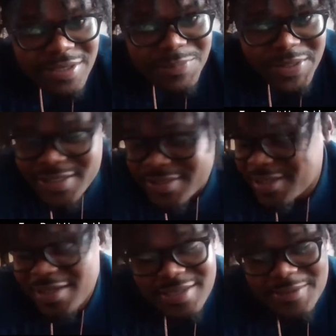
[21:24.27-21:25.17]
looked. Because
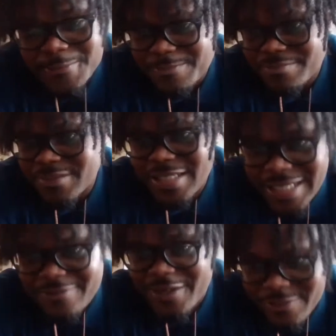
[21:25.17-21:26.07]

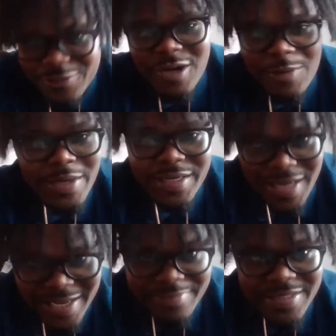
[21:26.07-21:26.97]
even if you talk about
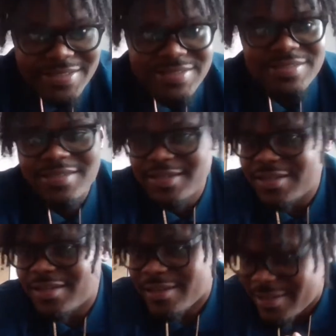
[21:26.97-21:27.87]
alignments,
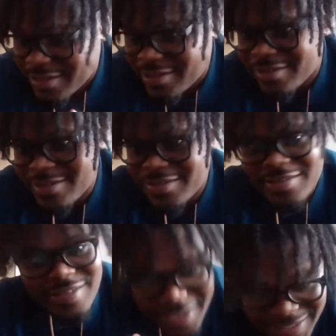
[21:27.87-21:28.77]

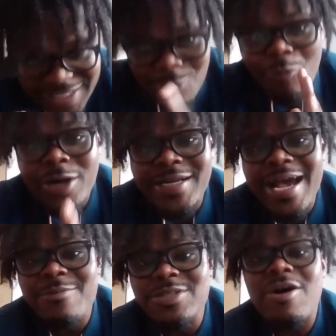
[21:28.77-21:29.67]
like I said, one
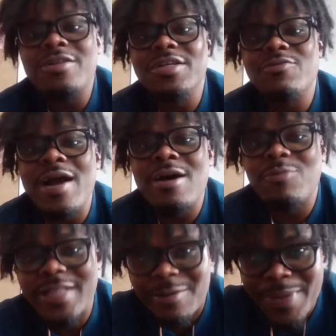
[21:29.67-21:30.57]
guy was on the ground
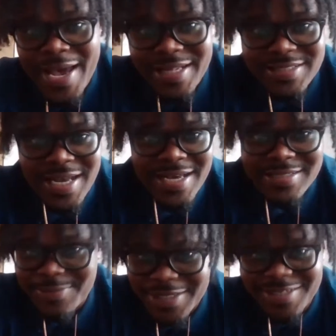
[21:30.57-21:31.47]
without pads, guys.
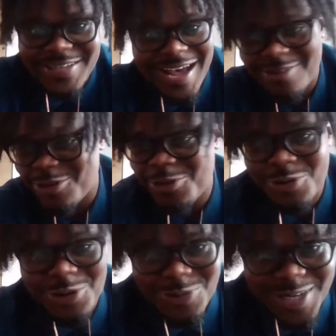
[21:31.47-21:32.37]
I mean, I don't know who it